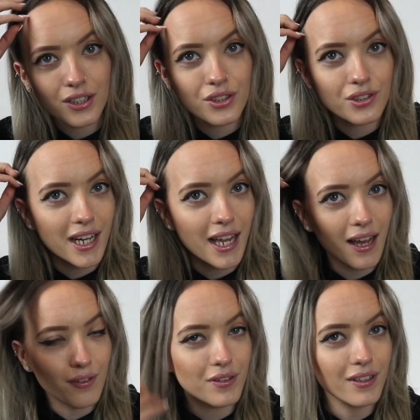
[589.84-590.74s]
straight
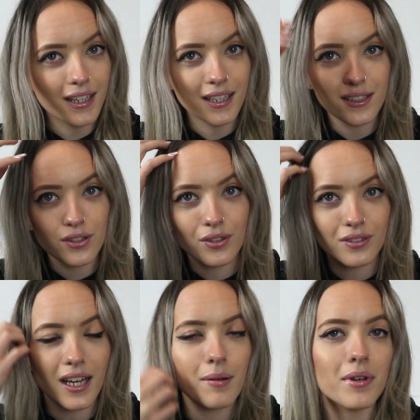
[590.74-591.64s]
hair. I feel like I need to
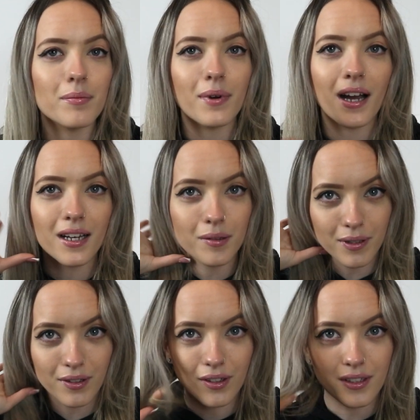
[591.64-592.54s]
tuck that bit back
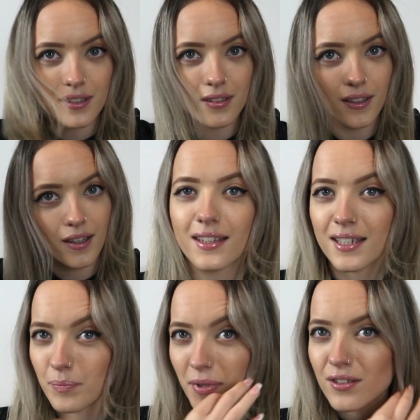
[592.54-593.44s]
because
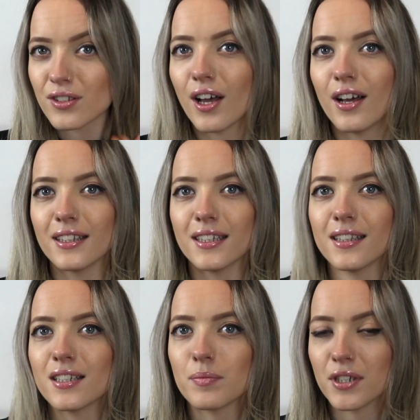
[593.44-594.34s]
this bit's curly
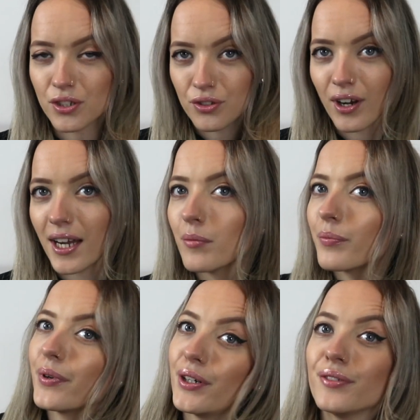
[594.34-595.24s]
and this bit's straight.
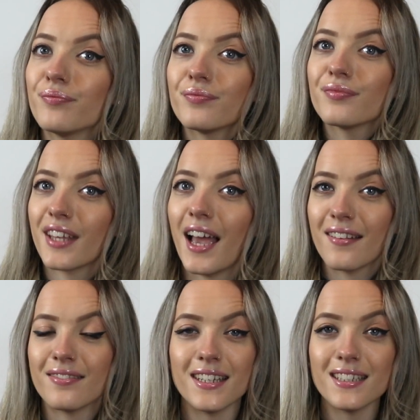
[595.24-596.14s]
But
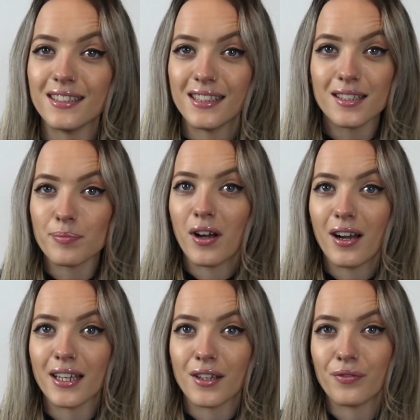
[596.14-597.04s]
yeah, this is
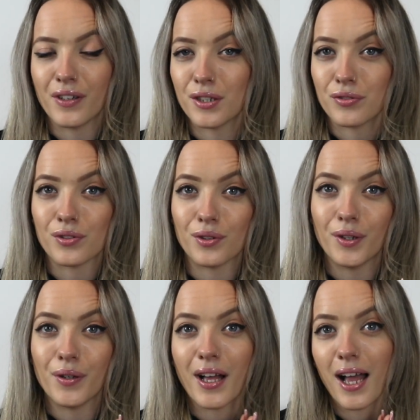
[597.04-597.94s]
my finished
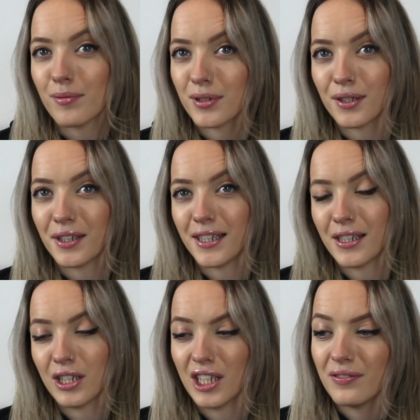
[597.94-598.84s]
result.
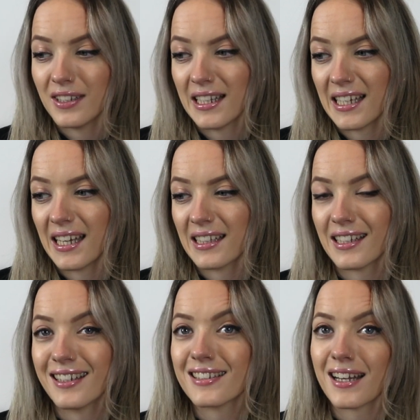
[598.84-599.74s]
Absolutely love Lily
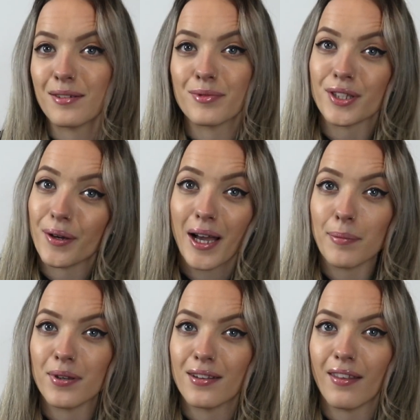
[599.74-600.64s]
England, and I'm so
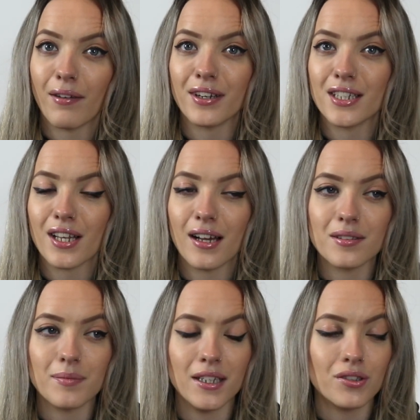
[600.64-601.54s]
happy that they reached
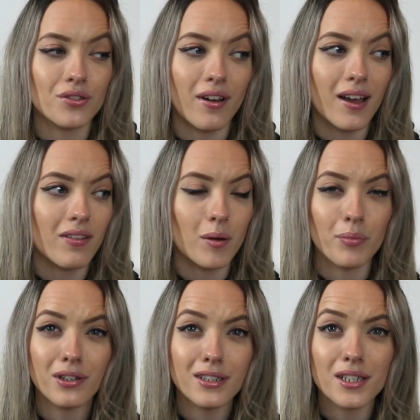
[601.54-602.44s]
out to me to try out their
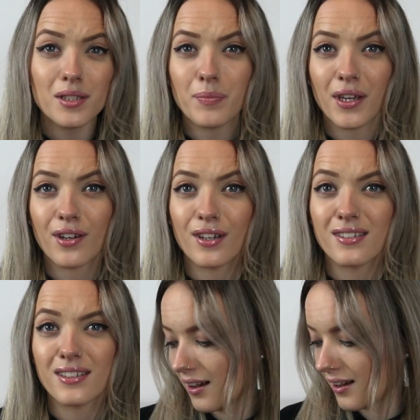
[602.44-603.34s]
products
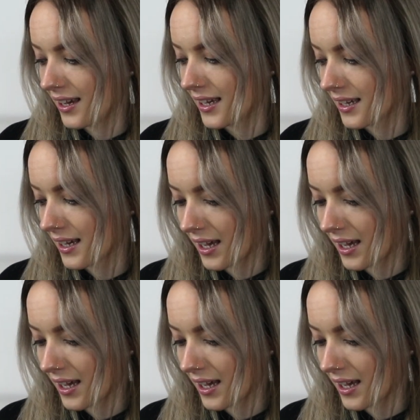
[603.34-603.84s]
because I